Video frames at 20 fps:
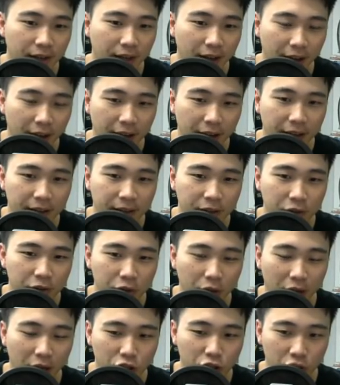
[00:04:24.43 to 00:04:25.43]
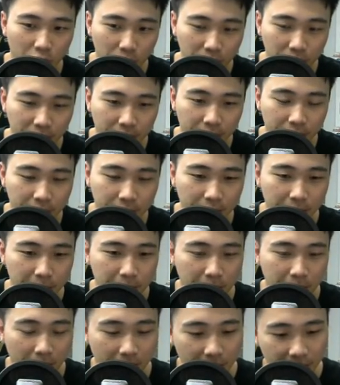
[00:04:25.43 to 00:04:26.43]
and you are chosen in
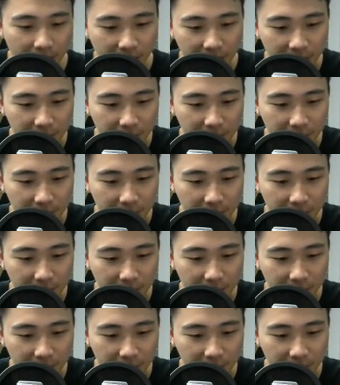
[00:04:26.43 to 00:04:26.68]
my